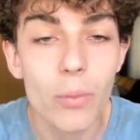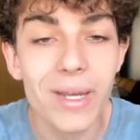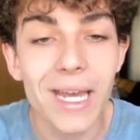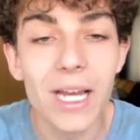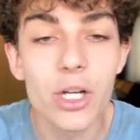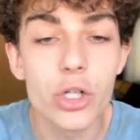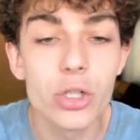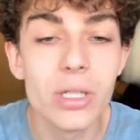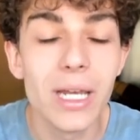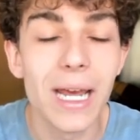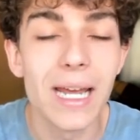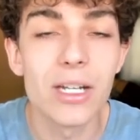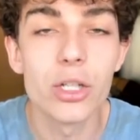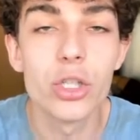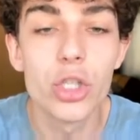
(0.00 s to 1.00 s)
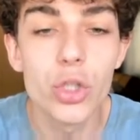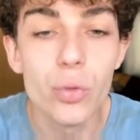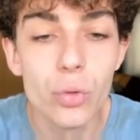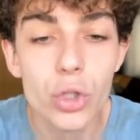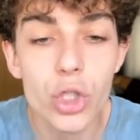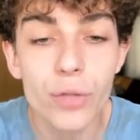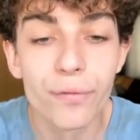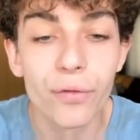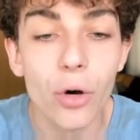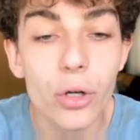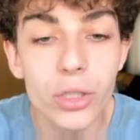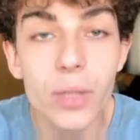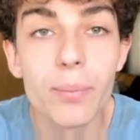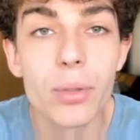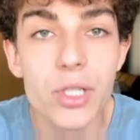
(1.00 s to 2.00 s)
We actually had a huge
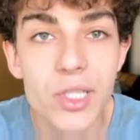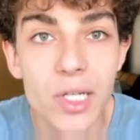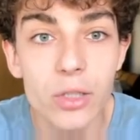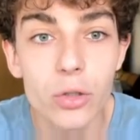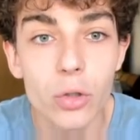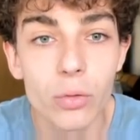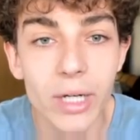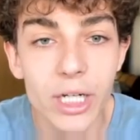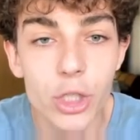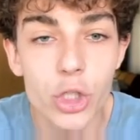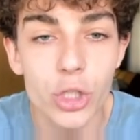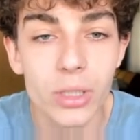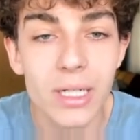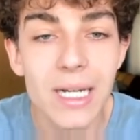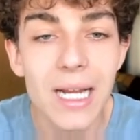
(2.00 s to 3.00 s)
40% correction